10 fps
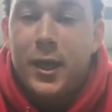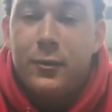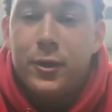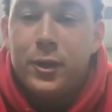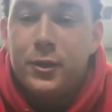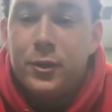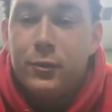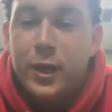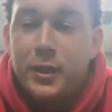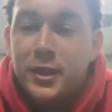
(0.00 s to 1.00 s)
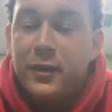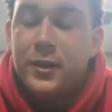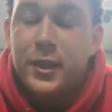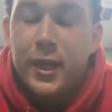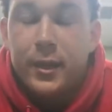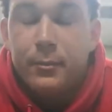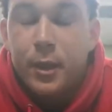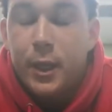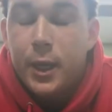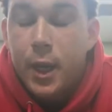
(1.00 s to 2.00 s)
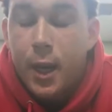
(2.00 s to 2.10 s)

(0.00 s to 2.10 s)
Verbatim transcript: that really threw a wrench and everything but